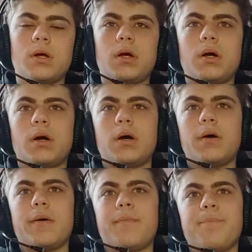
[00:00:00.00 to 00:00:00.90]

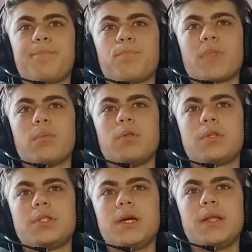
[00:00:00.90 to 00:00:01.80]
uh,
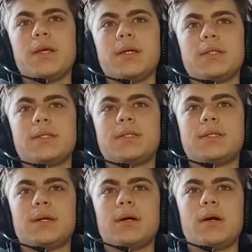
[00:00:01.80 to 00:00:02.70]
blockchain
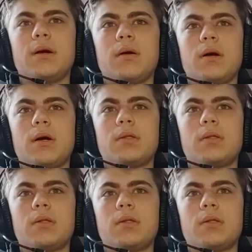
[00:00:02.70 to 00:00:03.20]
is uh,